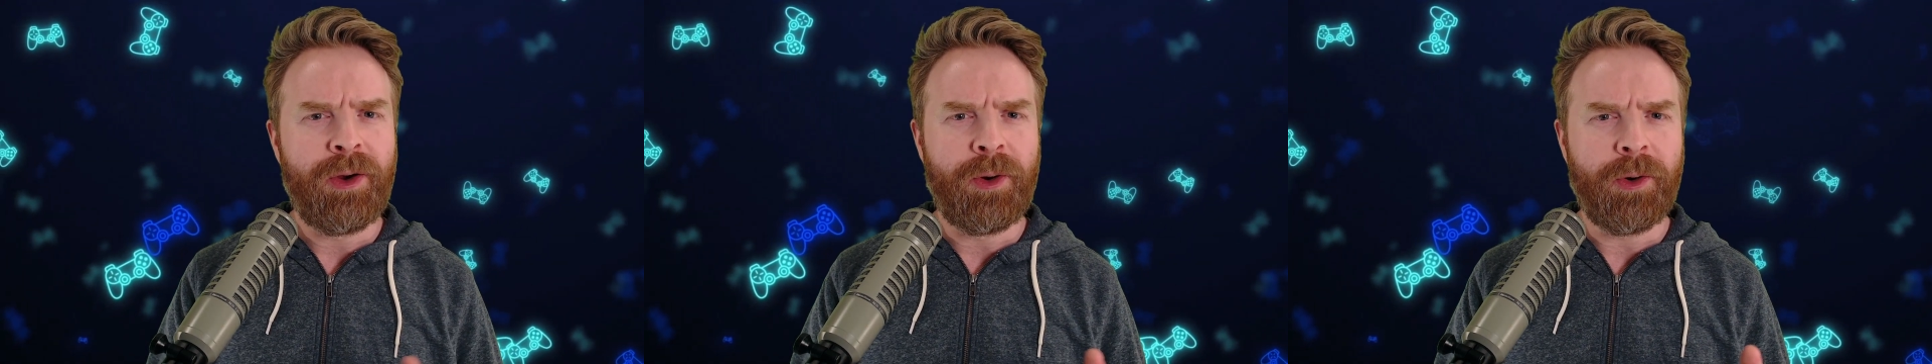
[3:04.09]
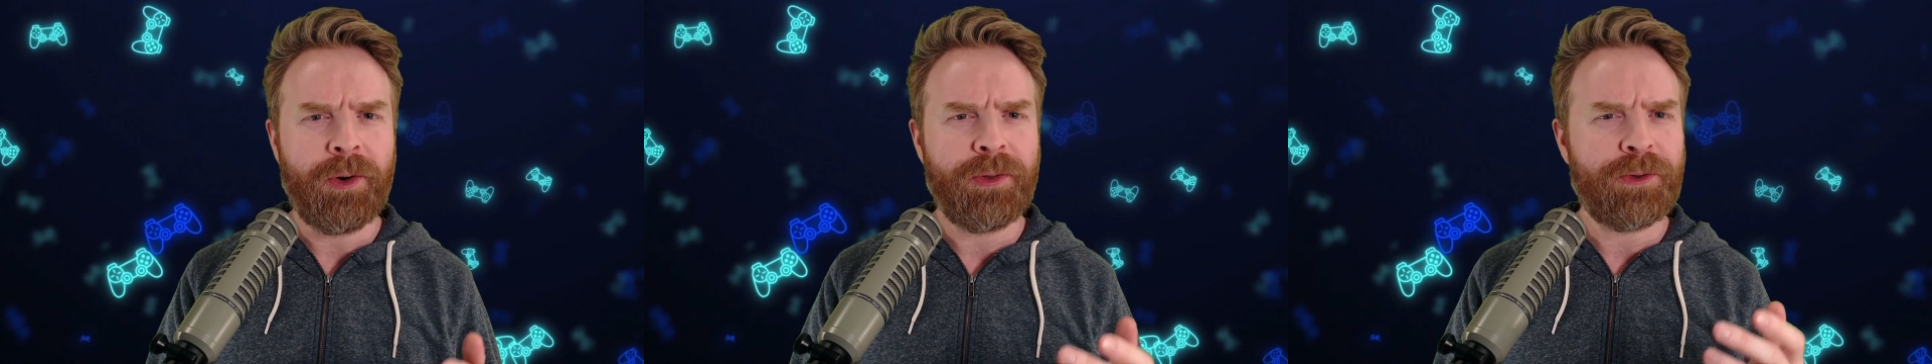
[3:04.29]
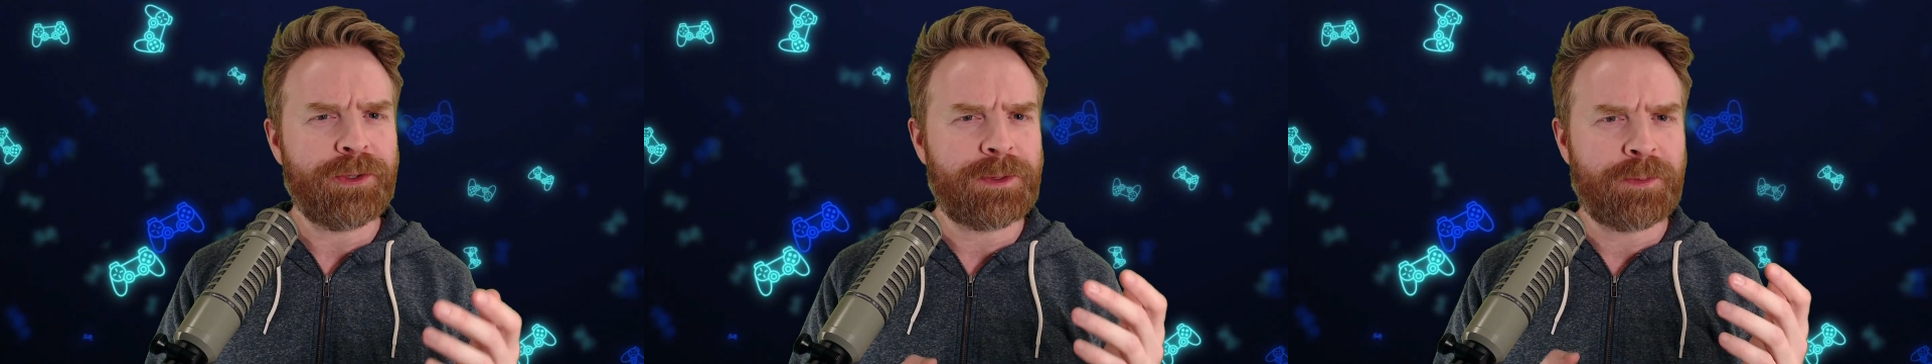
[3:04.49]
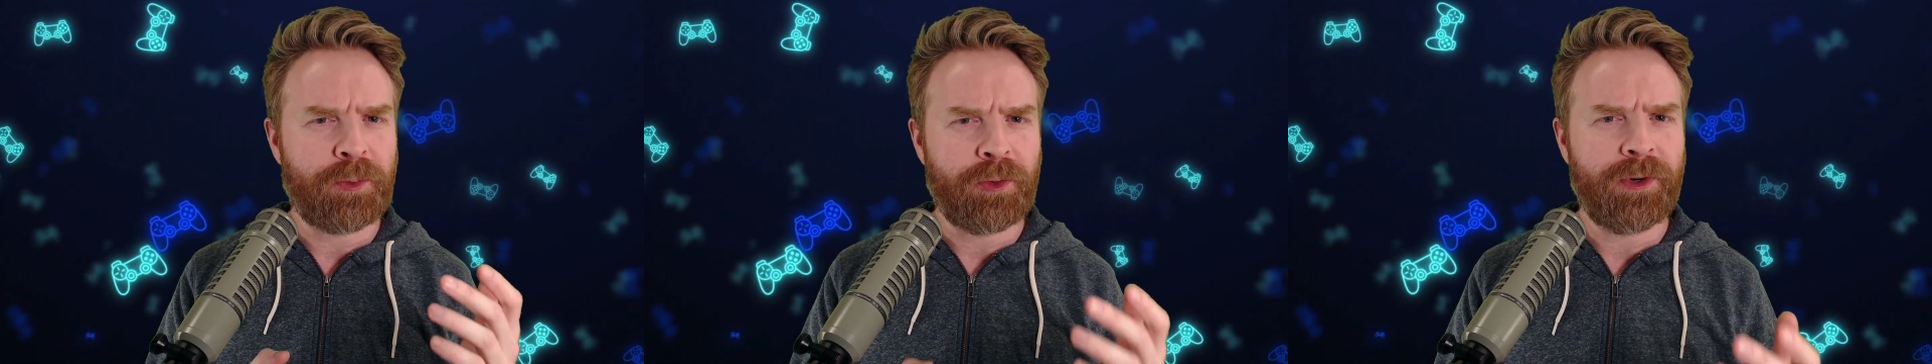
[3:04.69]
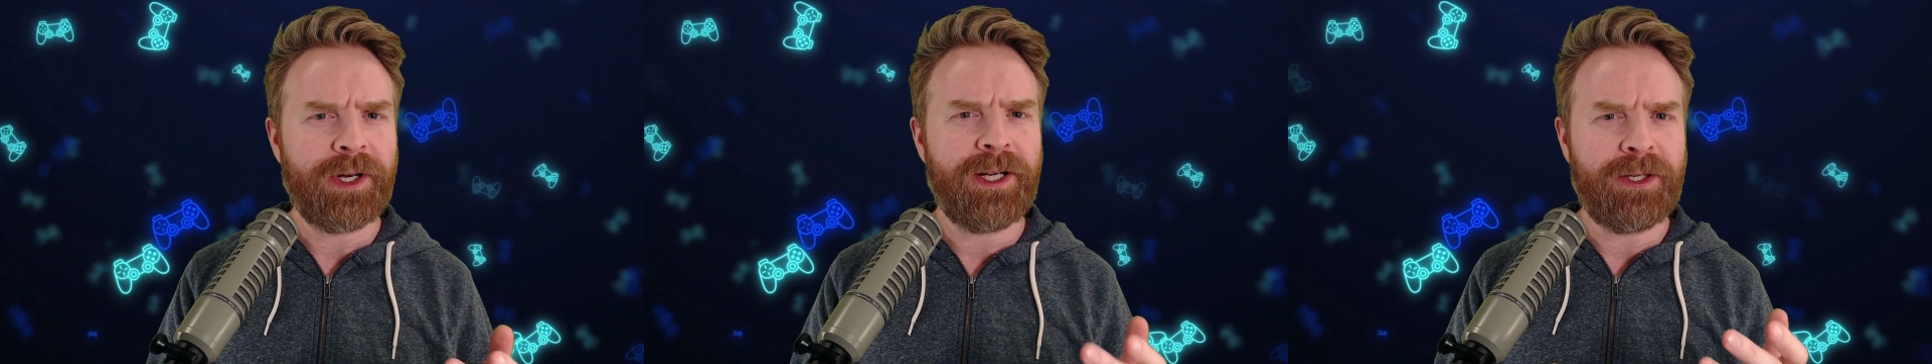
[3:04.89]
or those
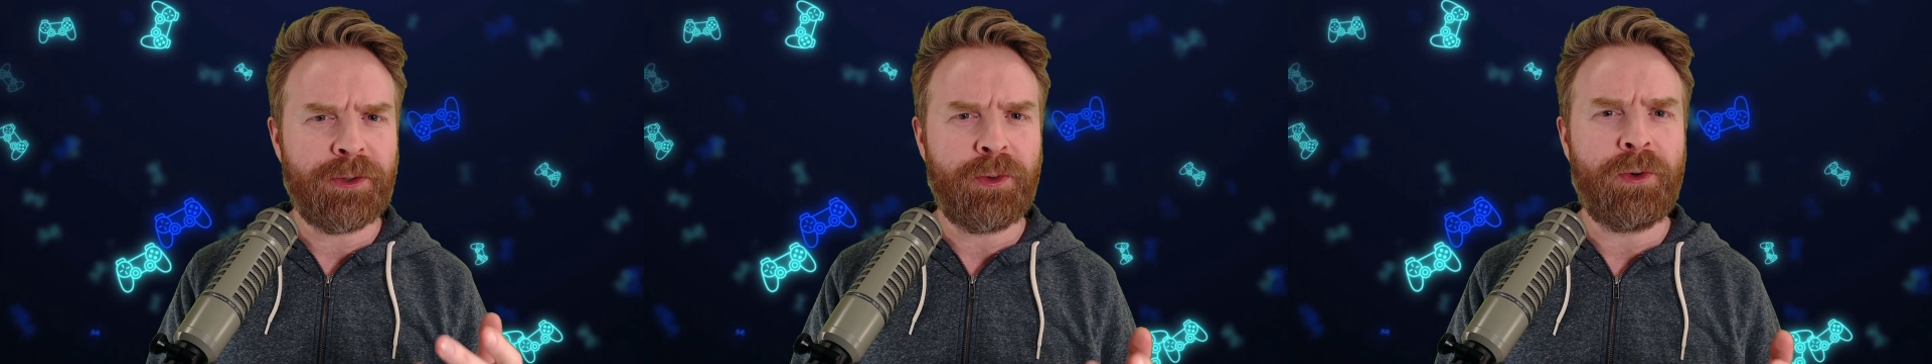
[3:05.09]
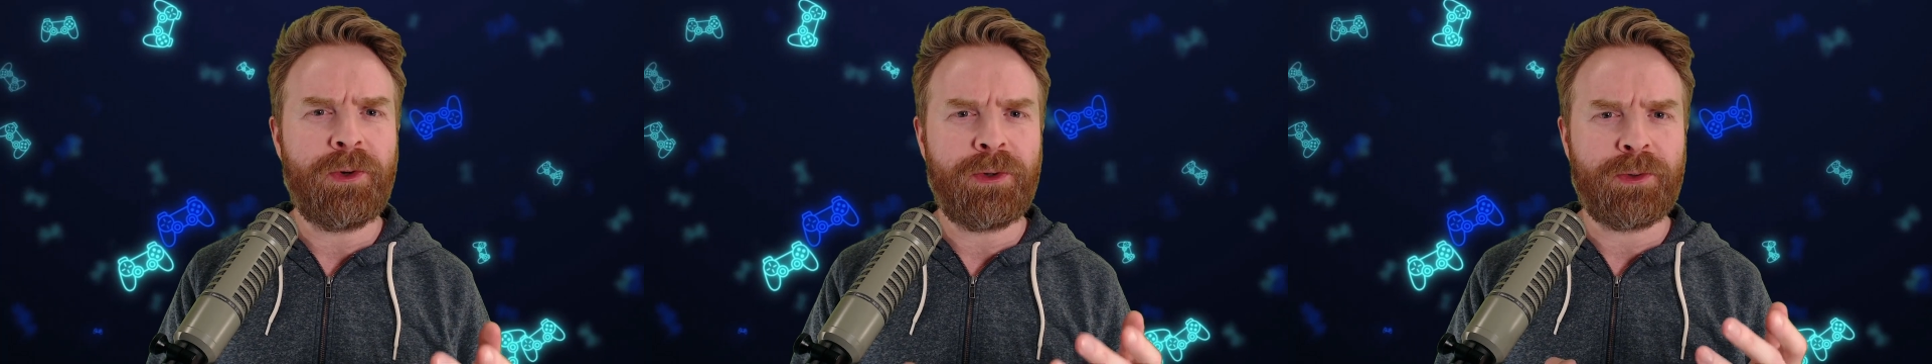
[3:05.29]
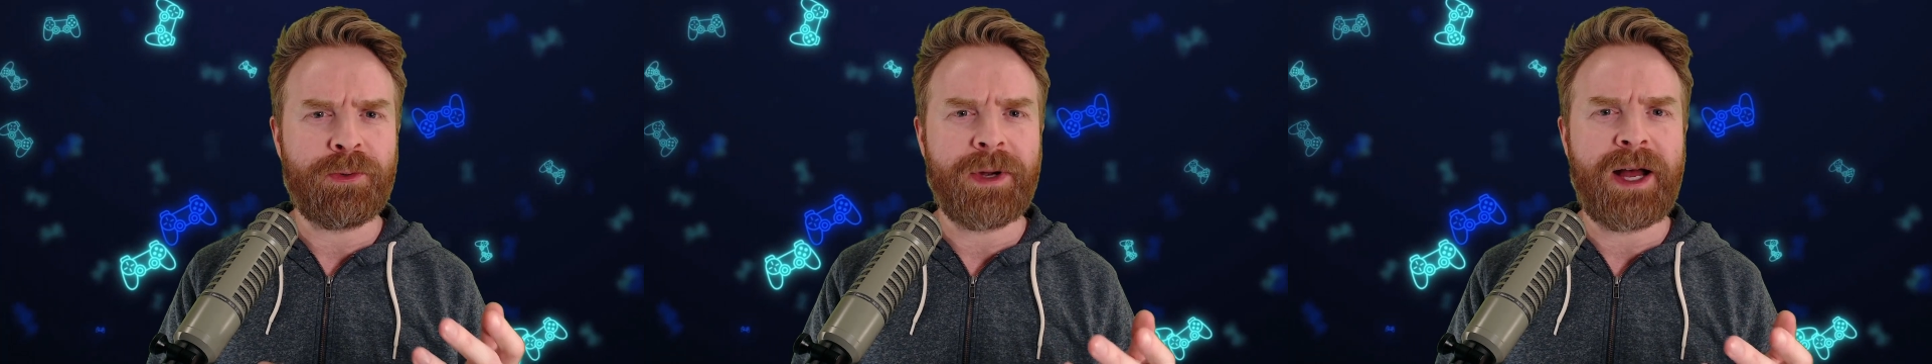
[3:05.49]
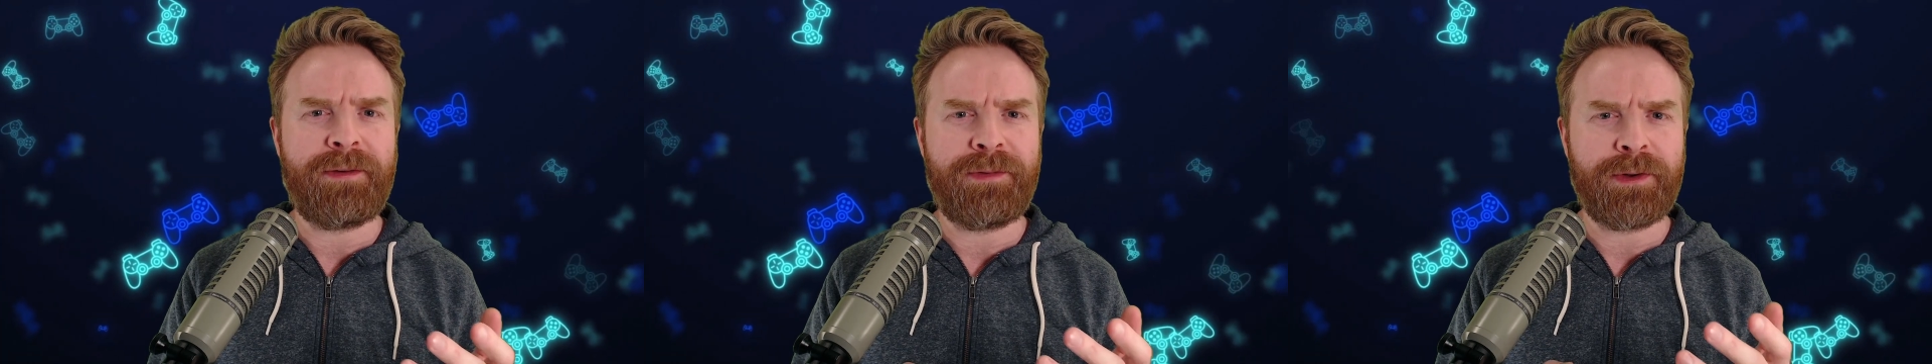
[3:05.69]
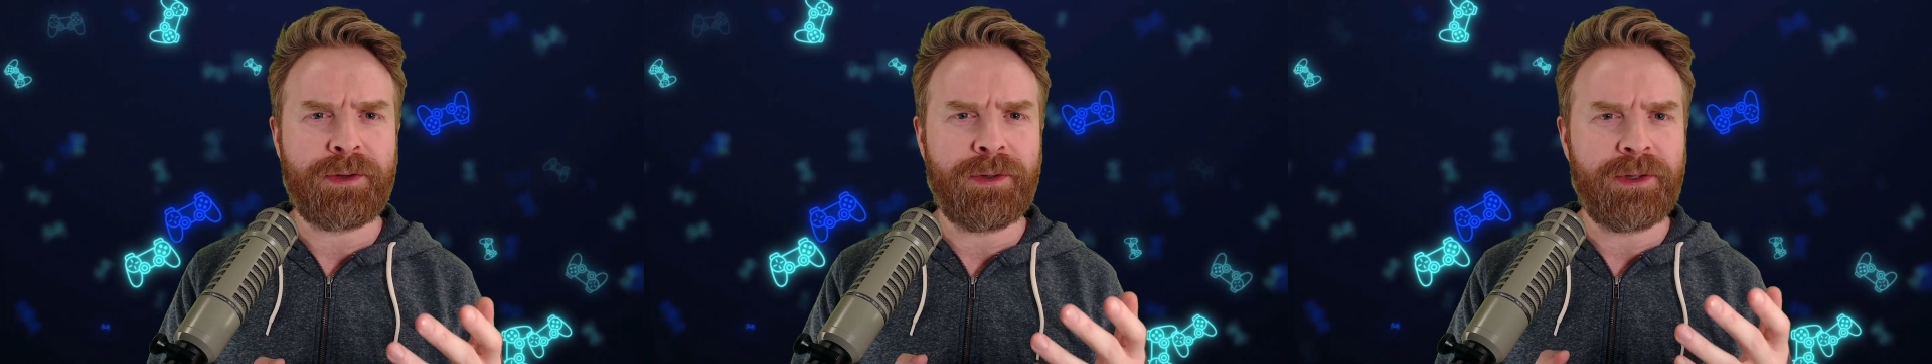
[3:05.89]
pretty cool
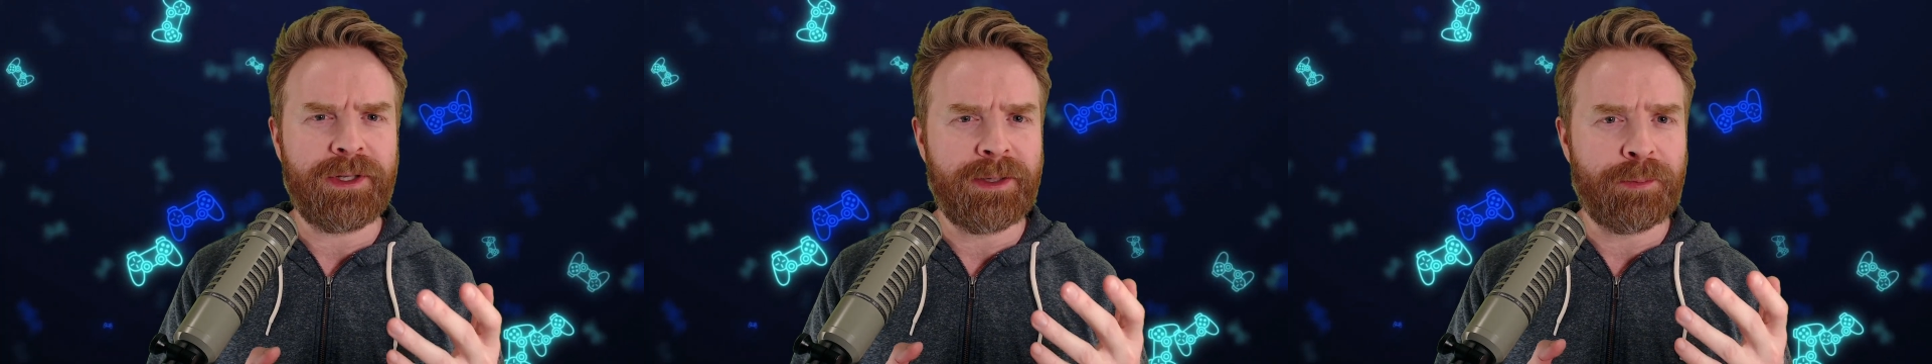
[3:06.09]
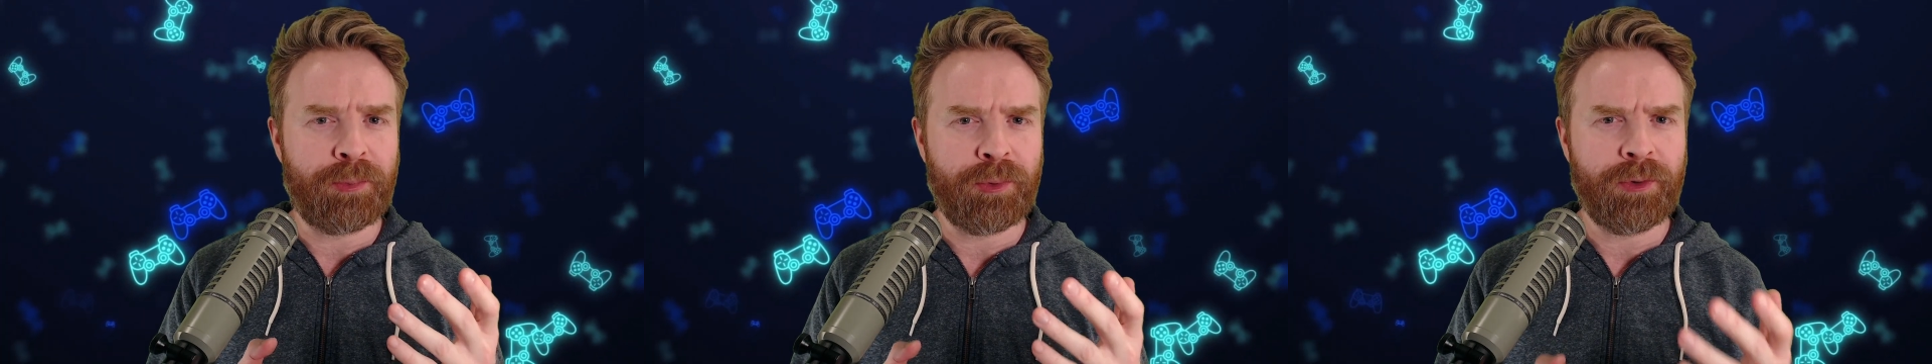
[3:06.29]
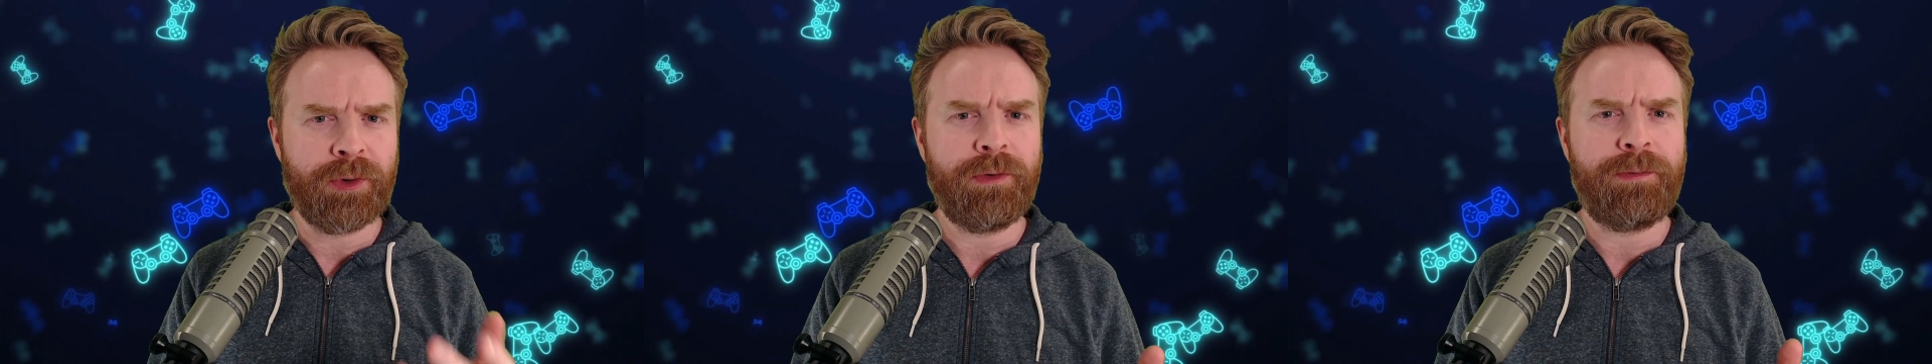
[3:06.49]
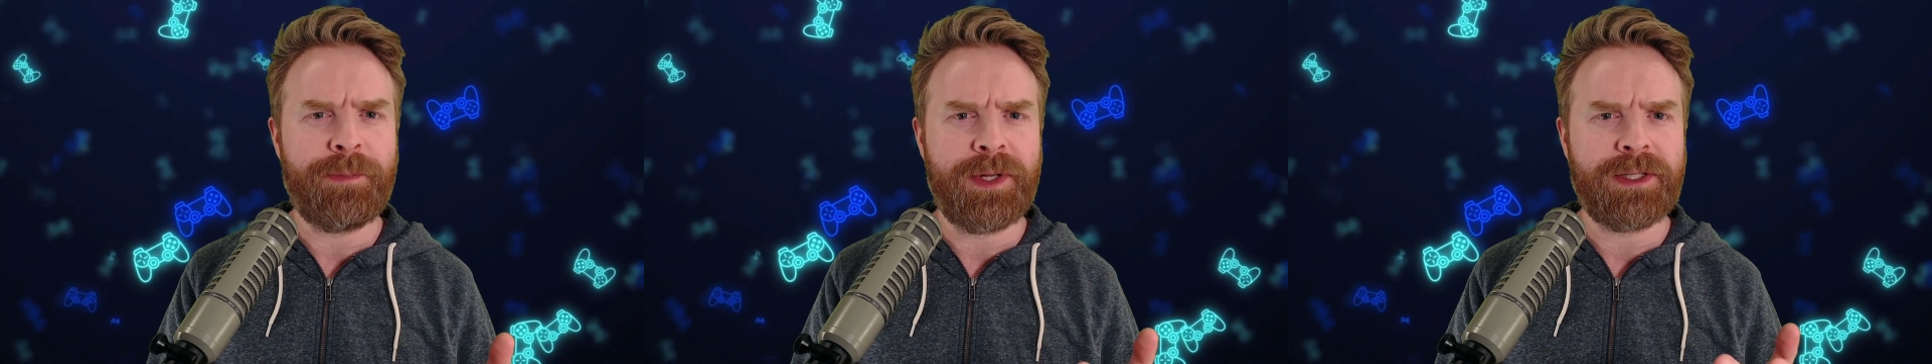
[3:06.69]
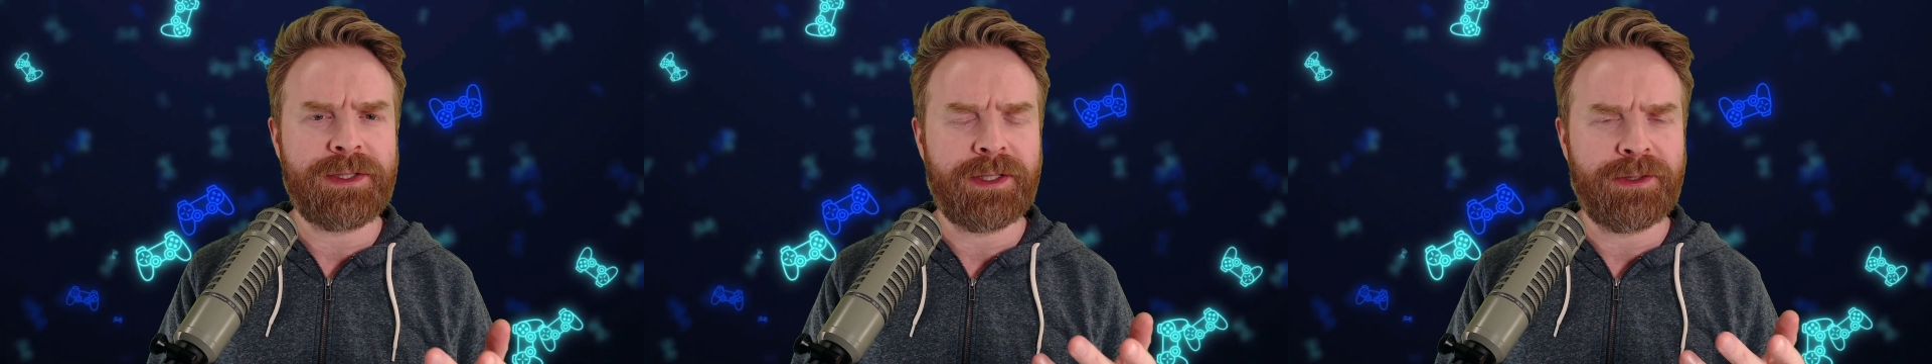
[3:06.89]
graphical improvements